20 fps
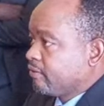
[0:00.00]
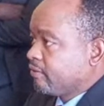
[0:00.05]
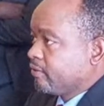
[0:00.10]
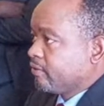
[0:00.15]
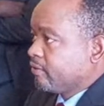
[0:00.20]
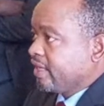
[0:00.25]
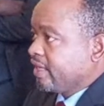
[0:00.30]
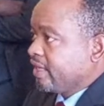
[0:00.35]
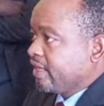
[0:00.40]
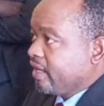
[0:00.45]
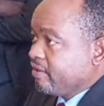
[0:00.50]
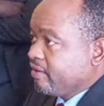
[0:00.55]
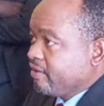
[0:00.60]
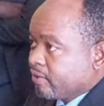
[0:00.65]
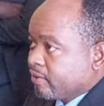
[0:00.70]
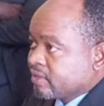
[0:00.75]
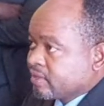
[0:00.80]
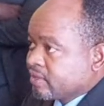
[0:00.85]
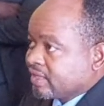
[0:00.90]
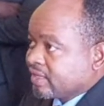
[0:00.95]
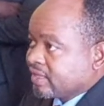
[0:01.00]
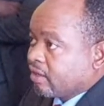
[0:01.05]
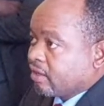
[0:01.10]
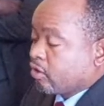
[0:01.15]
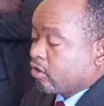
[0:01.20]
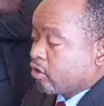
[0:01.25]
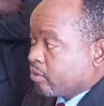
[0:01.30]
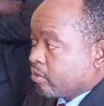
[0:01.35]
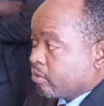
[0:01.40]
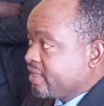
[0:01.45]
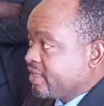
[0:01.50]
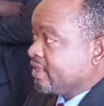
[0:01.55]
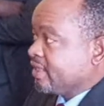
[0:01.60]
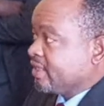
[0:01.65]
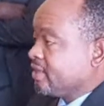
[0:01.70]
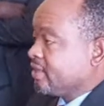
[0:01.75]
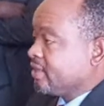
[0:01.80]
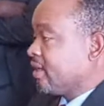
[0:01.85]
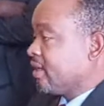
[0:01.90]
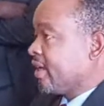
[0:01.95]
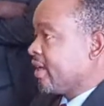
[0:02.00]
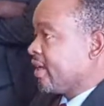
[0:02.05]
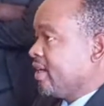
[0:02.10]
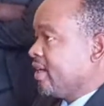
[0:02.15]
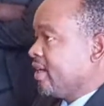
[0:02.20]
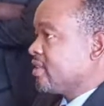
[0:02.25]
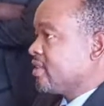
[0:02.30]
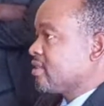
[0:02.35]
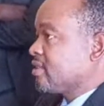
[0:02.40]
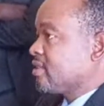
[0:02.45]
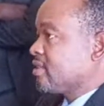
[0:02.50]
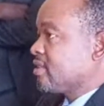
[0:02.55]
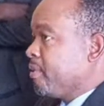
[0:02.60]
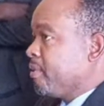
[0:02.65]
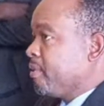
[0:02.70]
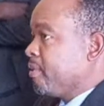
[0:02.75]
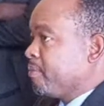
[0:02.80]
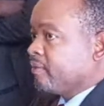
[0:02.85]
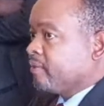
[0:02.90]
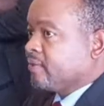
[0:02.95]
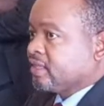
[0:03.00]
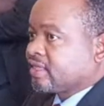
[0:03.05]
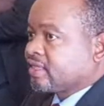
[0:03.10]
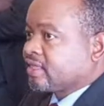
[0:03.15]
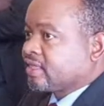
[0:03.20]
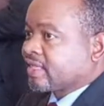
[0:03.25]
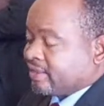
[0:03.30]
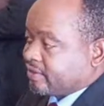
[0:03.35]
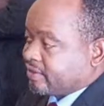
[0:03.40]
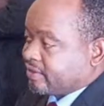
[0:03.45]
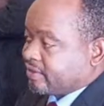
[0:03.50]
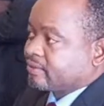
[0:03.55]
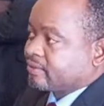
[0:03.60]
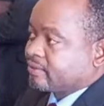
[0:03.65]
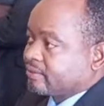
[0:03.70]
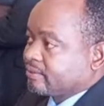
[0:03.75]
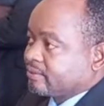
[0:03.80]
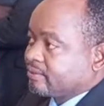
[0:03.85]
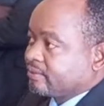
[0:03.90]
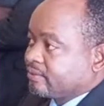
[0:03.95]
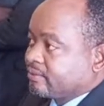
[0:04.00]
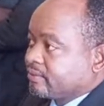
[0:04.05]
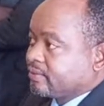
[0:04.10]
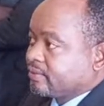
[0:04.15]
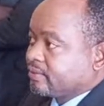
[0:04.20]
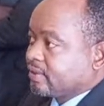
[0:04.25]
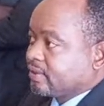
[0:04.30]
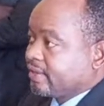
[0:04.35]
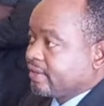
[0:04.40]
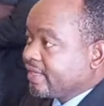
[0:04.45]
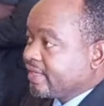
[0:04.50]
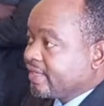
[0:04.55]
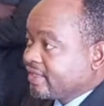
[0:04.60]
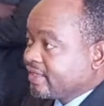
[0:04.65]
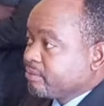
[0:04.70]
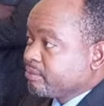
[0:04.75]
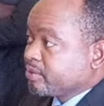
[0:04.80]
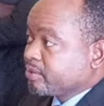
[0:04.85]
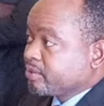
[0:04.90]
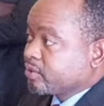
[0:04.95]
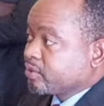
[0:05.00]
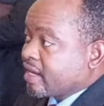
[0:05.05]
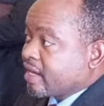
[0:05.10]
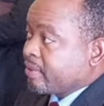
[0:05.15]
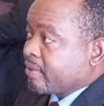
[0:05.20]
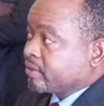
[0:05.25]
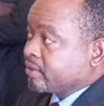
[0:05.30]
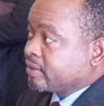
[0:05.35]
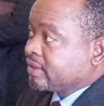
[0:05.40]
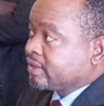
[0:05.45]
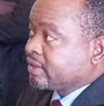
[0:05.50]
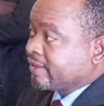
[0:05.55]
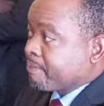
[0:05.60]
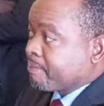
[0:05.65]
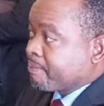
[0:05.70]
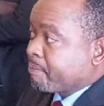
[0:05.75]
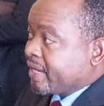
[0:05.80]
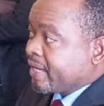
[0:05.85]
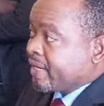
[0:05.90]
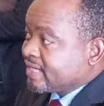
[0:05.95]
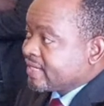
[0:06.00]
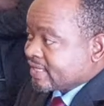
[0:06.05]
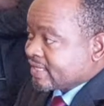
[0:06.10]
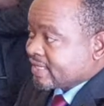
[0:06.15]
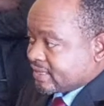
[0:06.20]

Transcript: the evils they committed against the people of this country. Let them talk about repentance.